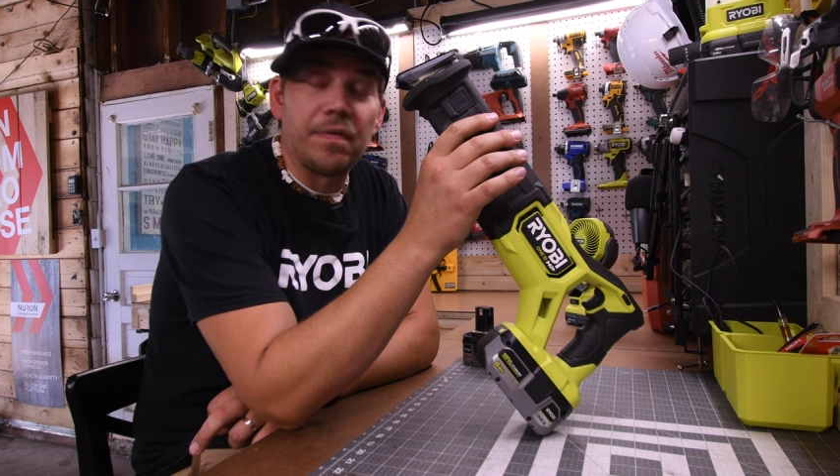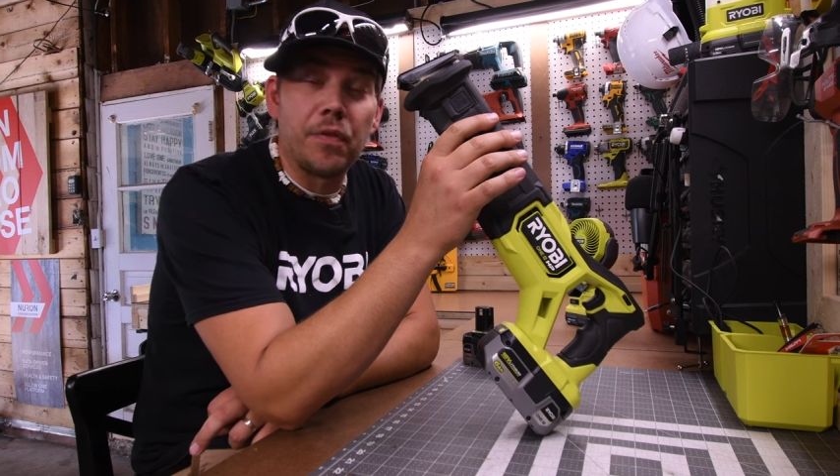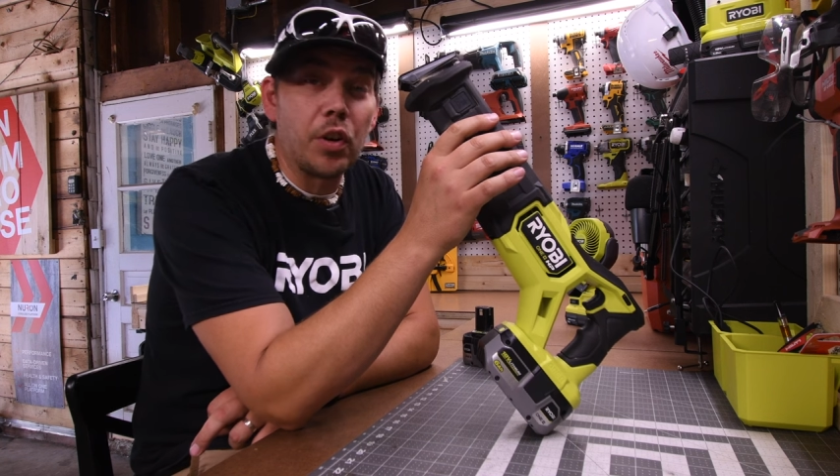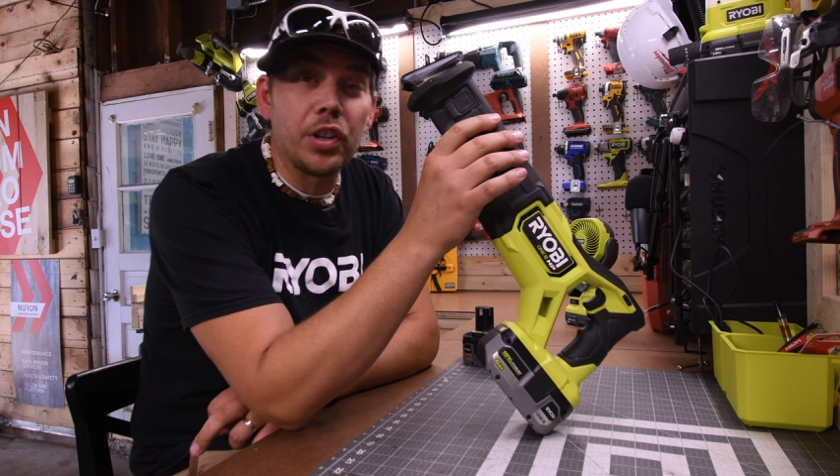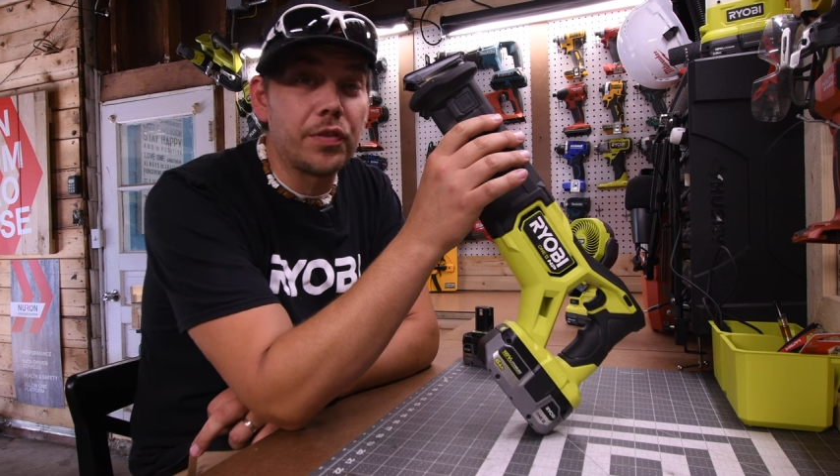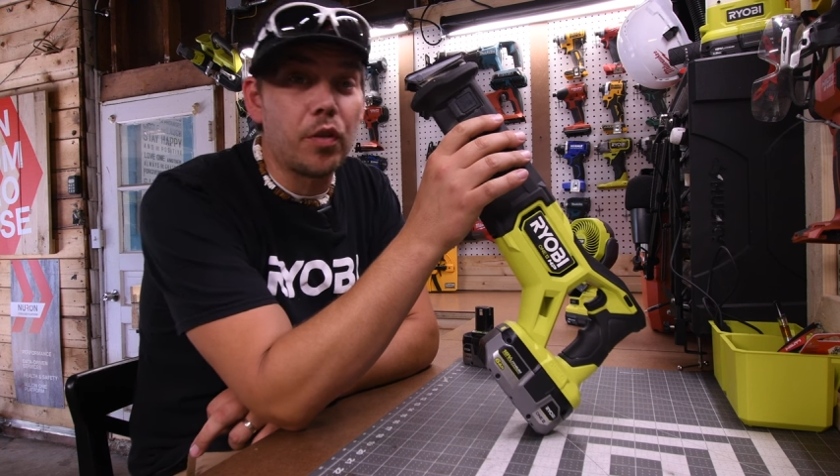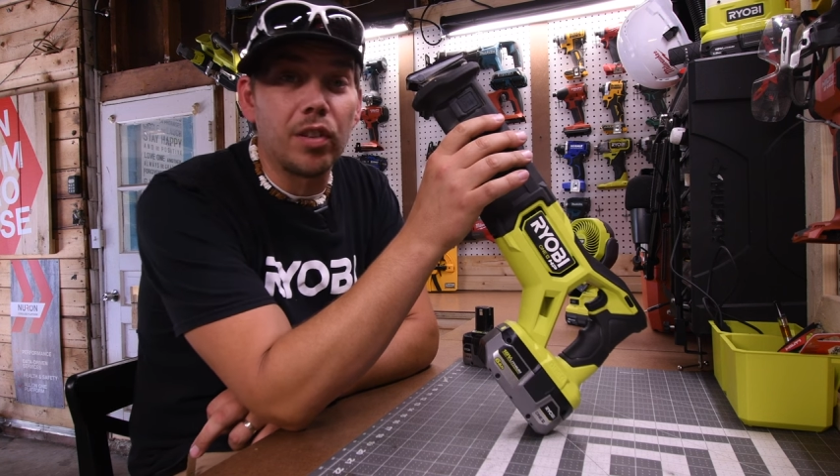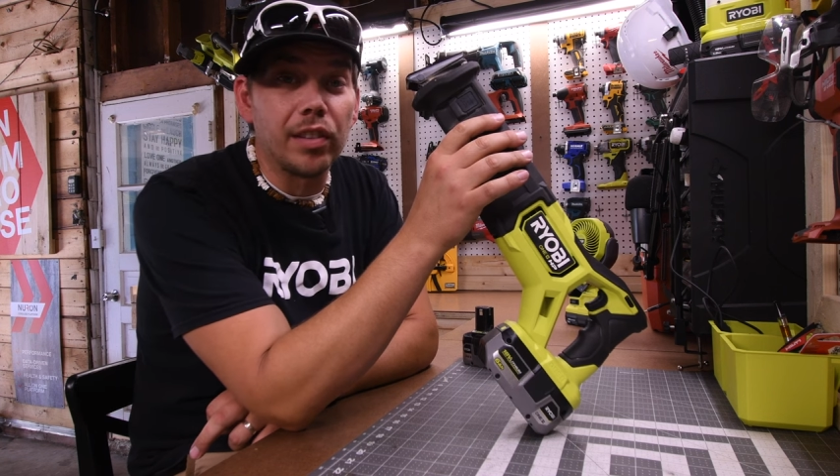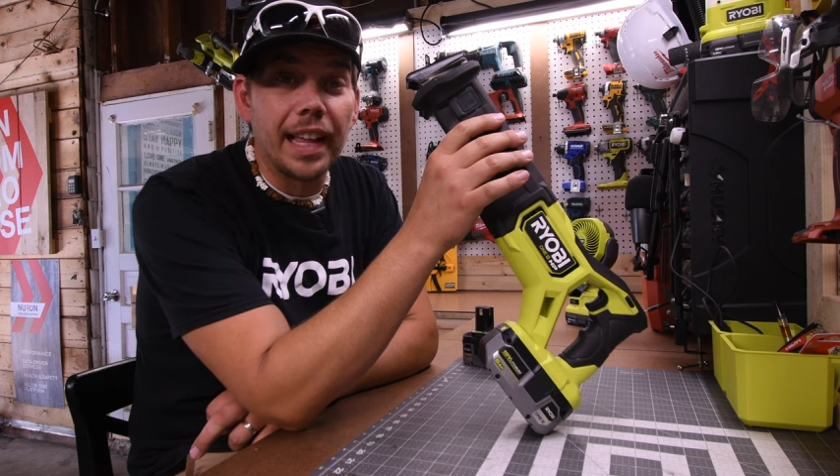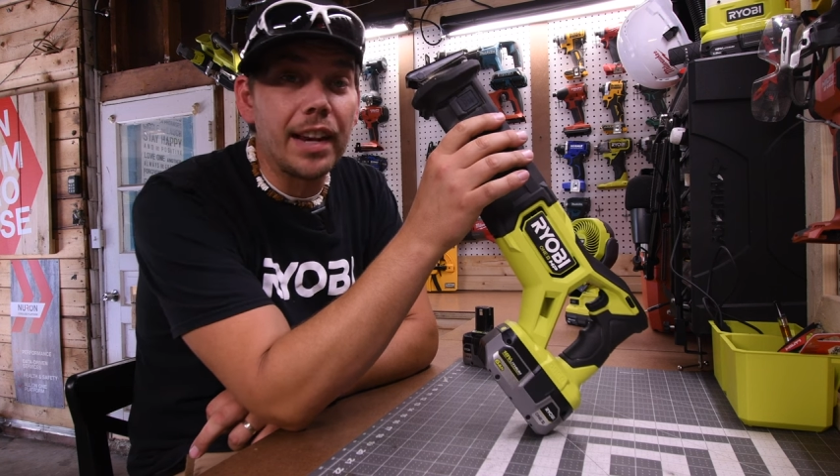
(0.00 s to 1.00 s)
footage
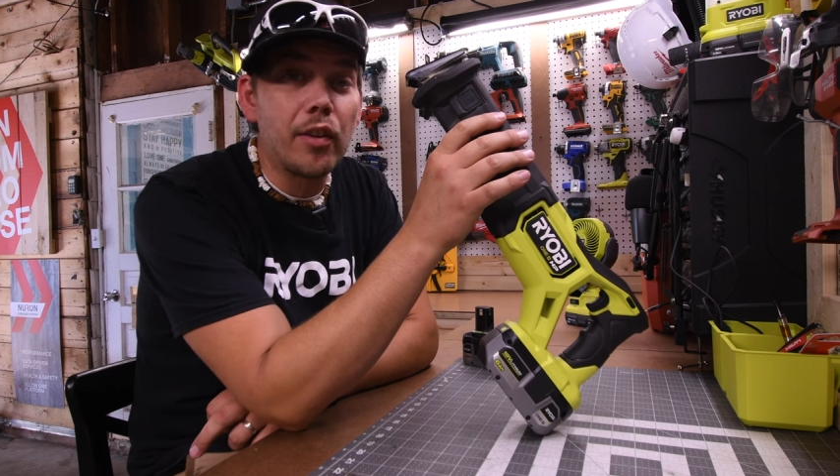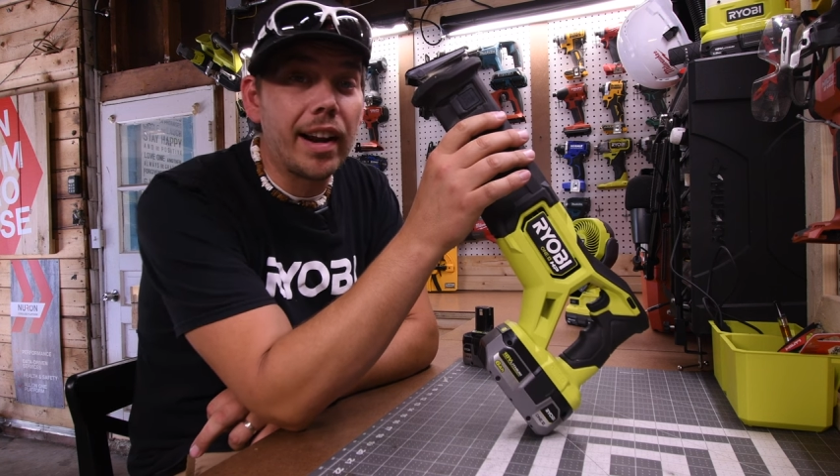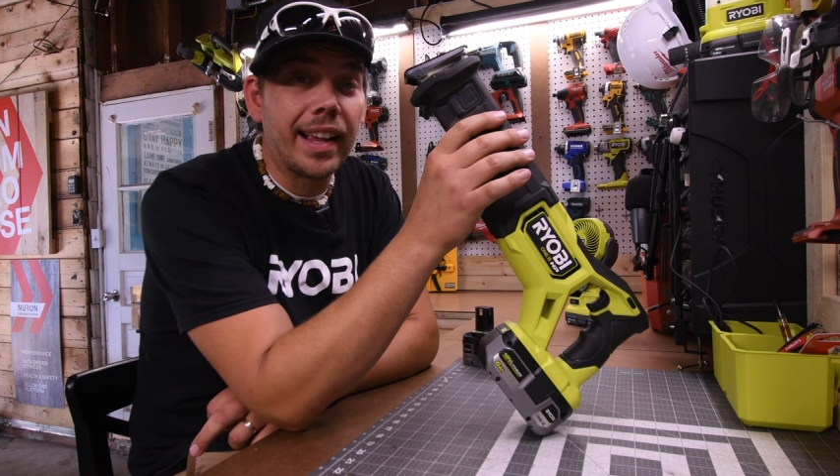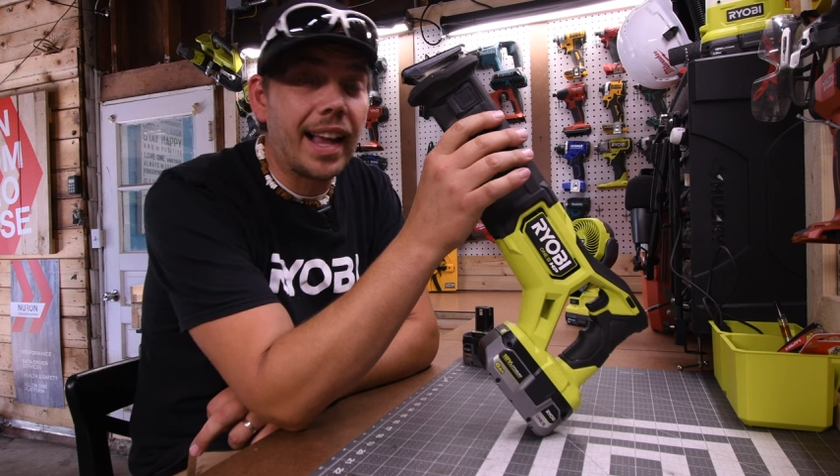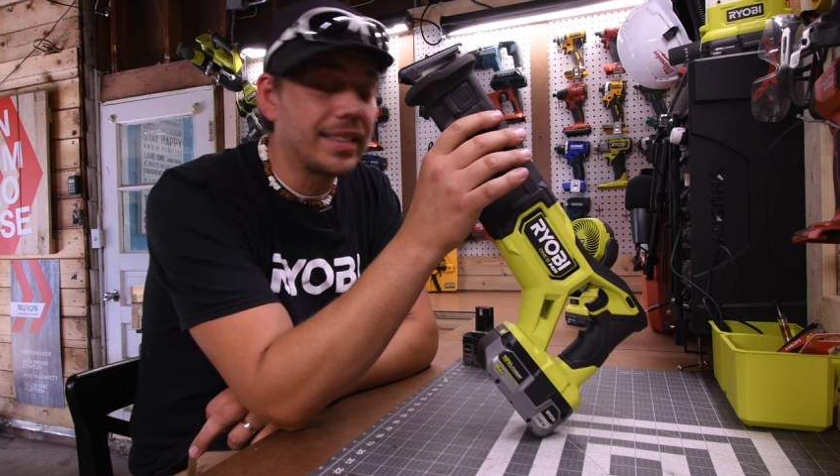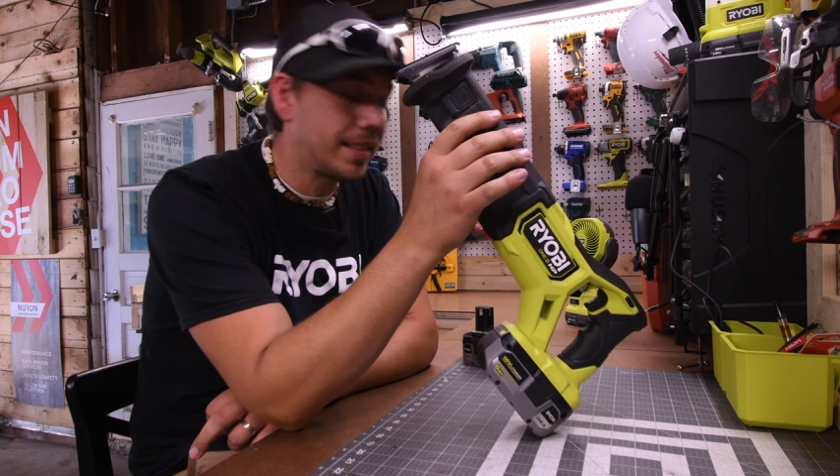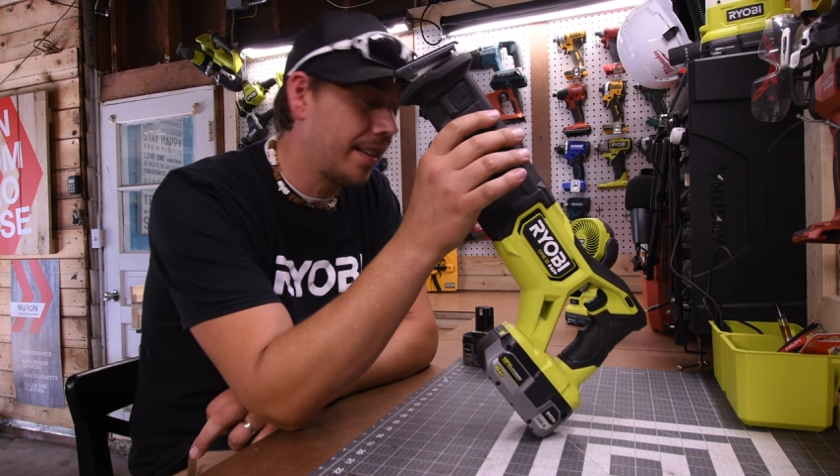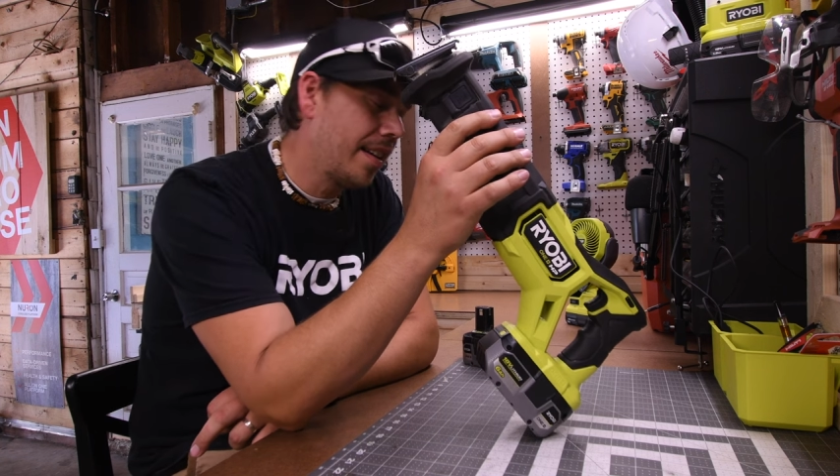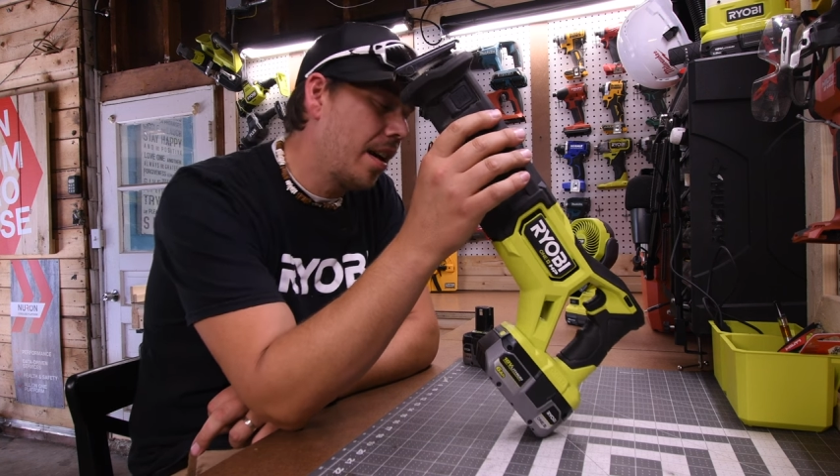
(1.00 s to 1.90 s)
for later, I guess.